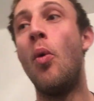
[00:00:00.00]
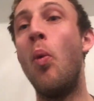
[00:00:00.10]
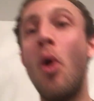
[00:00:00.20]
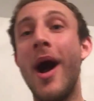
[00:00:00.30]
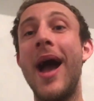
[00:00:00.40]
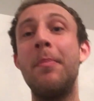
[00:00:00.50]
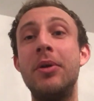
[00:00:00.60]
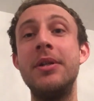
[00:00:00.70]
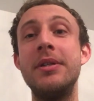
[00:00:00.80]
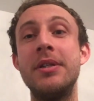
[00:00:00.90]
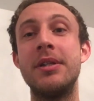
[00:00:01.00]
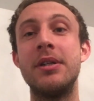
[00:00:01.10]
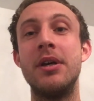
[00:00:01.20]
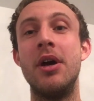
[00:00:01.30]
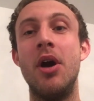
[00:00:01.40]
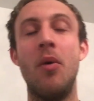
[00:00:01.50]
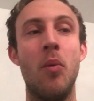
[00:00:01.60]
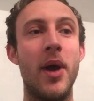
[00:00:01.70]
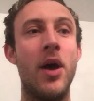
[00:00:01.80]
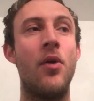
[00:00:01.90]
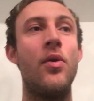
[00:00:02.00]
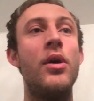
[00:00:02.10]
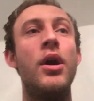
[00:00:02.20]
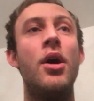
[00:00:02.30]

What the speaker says: What happens? Well,